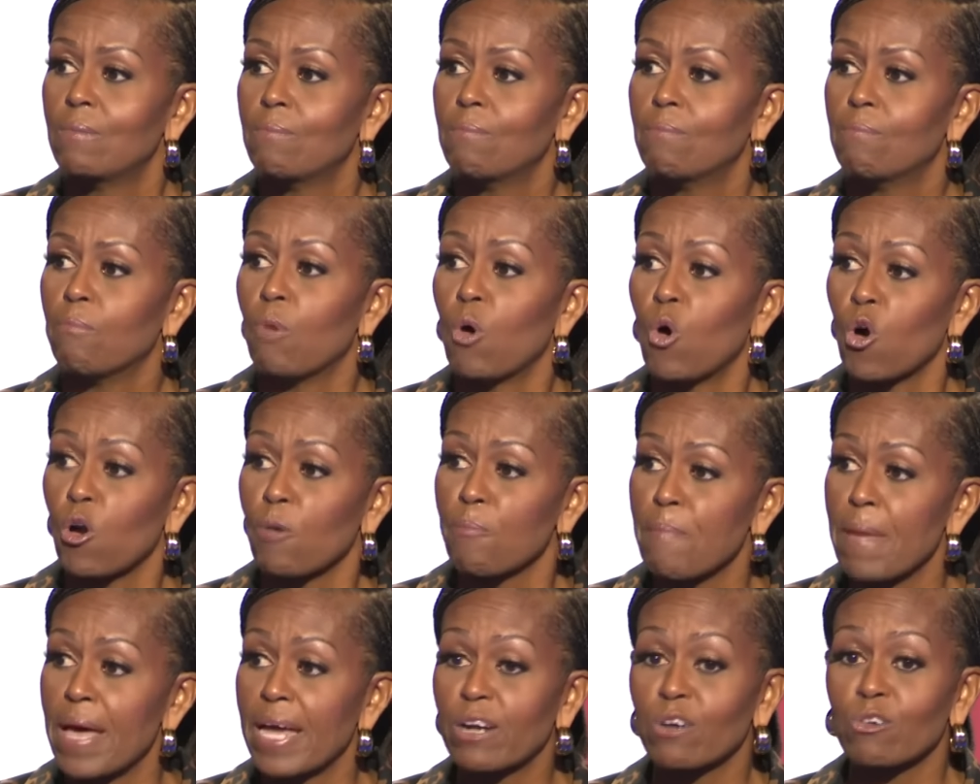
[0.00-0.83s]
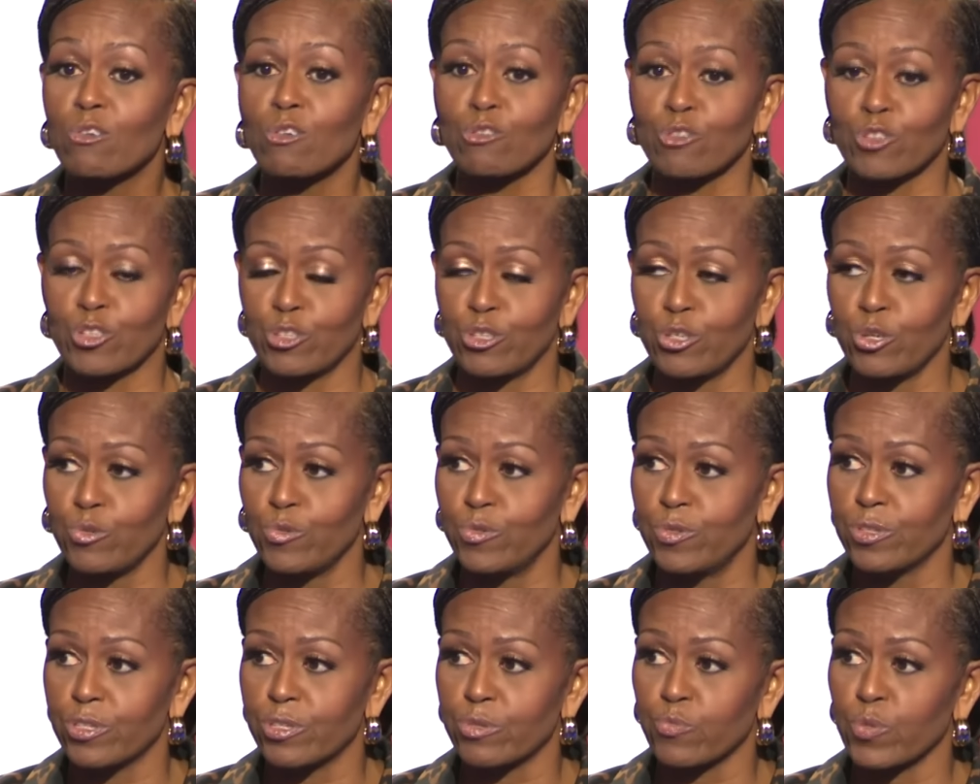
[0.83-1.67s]
More medical
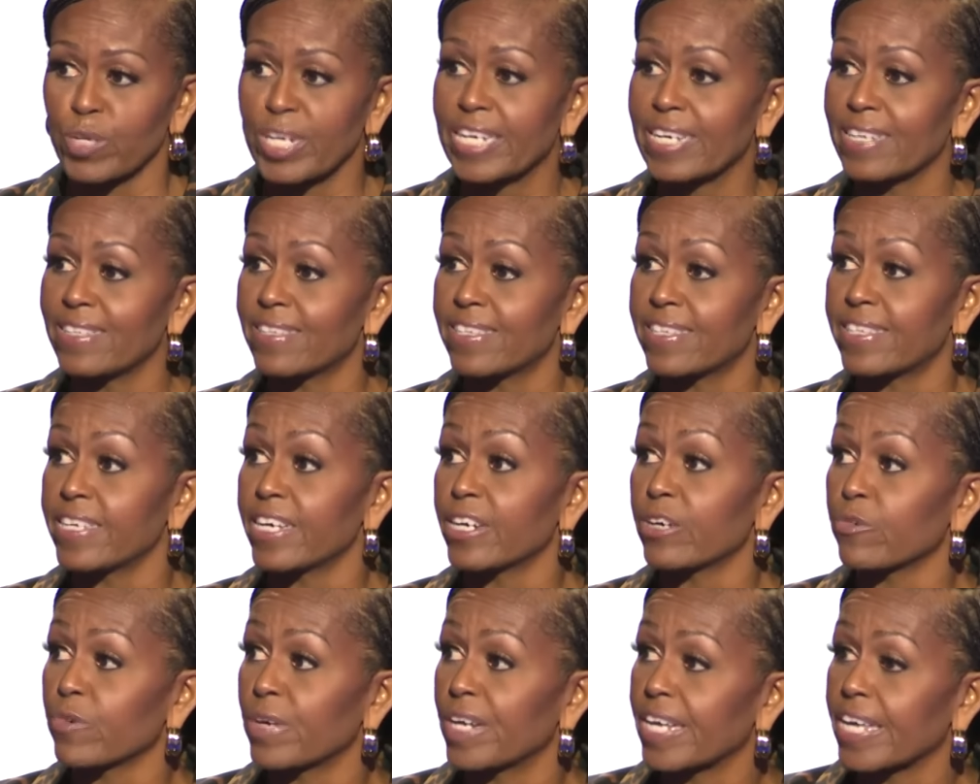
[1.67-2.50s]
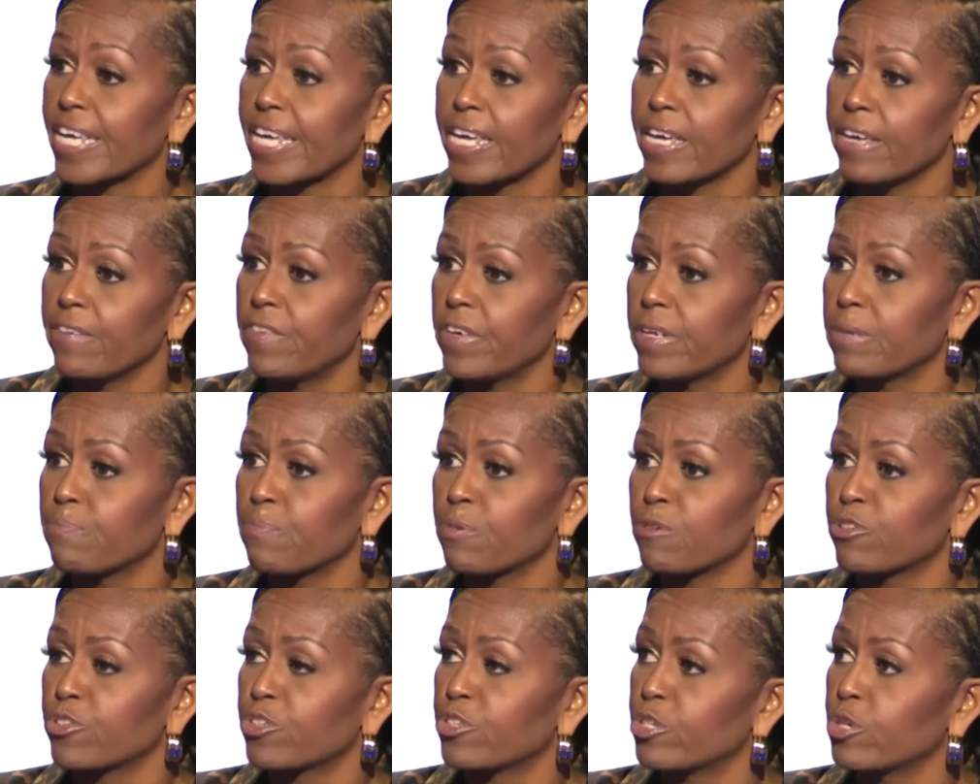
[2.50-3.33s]
students reconsidering even
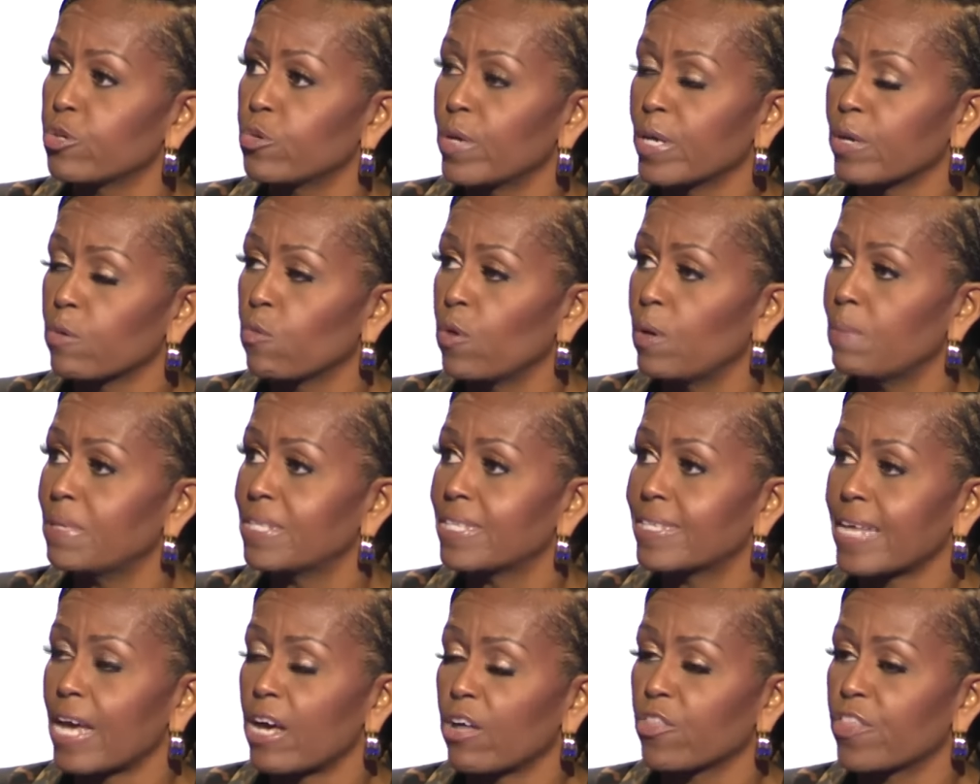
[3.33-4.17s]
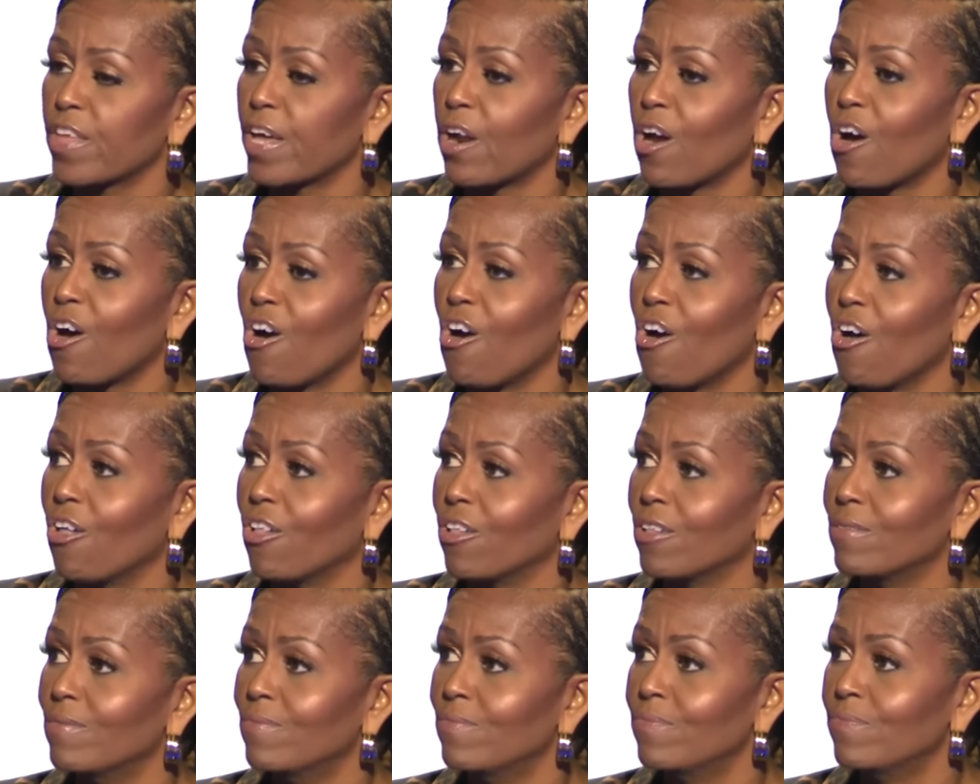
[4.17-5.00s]
pursuing women's health at
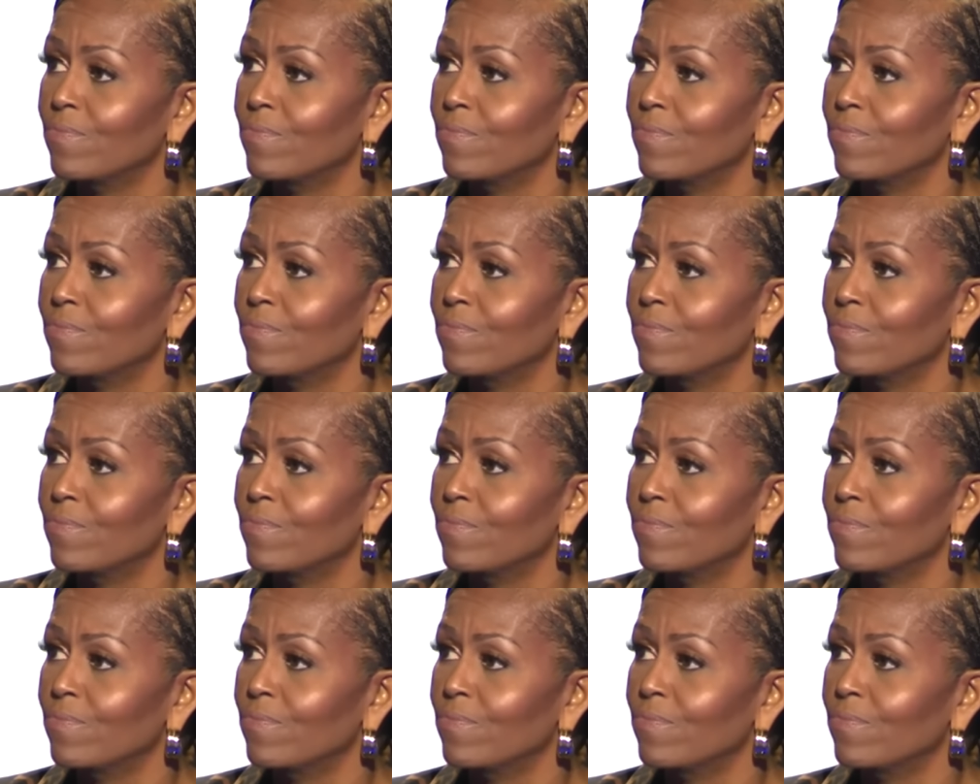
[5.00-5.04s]
all.